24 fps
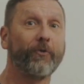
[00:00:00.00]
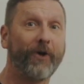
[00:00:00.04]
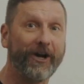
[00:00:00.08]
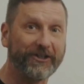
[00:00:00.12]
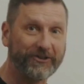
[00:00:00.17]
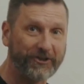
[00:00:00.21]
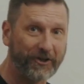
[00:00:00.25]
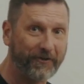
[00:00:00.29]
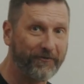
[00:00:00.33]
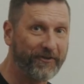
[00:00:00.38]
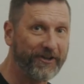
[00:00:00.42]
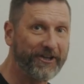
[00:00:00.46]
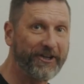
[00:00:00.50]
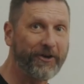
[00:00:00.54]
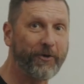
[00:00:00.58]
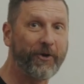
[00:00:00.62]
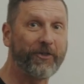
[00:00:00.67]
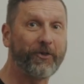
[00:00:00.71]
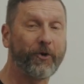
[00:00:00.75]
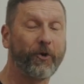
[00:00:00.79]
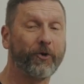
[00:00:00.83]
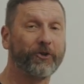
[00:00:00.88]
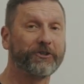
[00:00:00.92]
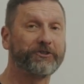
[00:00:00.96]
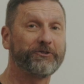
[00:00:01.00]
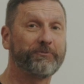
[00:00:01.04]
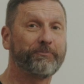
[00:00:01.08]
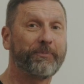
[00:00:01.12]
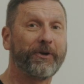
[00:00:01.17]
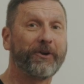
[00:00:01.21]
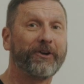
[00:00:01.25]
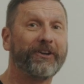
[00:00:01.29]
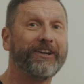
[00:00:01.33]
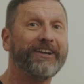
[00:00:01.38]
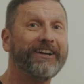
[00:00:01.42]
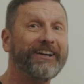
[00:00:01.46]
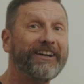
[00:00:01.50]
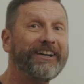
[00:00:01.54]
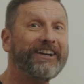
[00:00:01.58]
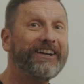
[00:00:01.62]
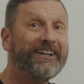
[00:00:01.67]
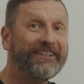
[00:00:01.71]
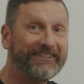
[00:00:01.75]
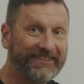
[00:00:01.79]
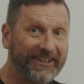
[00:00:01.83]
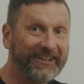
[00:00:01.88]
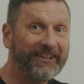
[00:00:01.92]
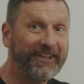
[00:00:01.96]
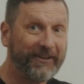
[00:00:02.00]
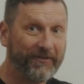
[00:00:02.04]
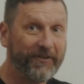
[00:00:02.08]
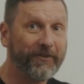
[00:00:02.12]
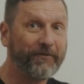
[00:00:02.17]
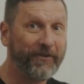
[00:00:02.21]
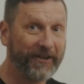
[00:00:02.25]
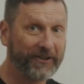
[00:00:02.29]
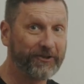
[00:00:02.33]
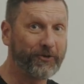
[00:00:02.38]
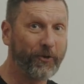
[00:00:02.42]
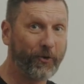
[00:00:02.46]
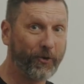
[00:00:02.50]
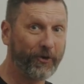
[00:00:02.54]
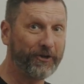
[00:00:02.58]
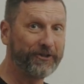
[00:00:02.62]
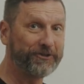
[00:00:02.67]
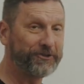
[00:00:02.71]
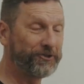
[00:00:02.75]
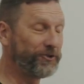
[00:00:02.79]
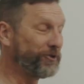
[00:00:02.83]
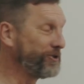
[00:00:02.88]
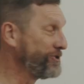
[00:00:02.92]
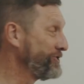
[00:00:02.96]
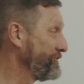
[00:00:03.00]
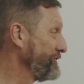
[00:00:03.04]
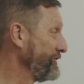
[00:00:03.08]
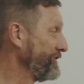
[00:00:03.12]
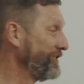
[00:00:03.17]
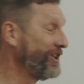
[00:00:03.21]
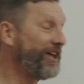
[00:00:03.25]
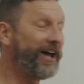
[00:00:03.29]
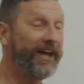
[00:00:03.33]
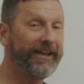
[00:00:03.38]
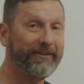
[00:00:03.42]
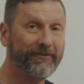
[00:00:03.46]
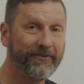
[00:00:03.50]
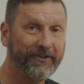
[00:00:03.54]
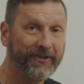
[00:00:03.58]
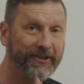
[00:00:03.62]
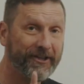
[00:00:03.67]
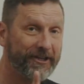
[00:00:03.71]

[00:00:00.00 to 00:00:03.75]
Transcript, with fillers: Watch our video on the Holy Spirit to live the victorious Christian life.